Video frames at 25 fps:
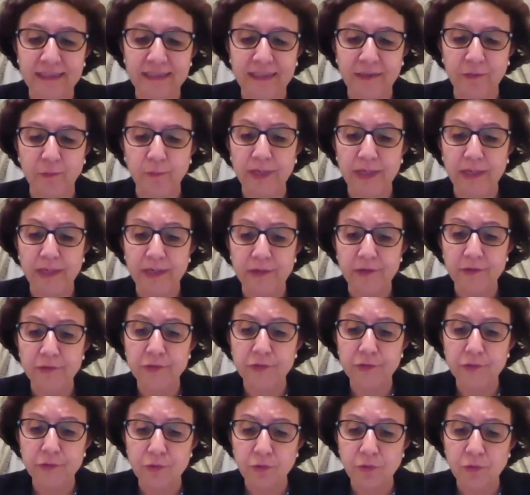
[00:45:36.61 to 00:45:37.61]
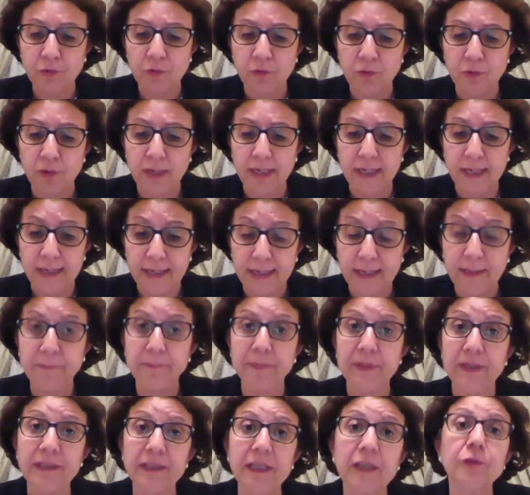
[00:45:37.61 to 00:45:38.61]
and we are so
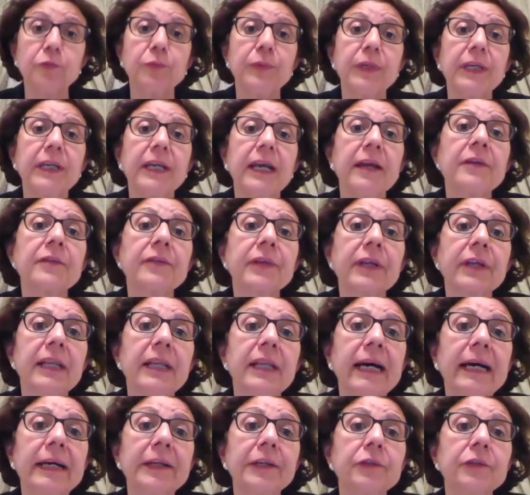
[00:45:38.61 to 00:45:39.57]
happy that we can rely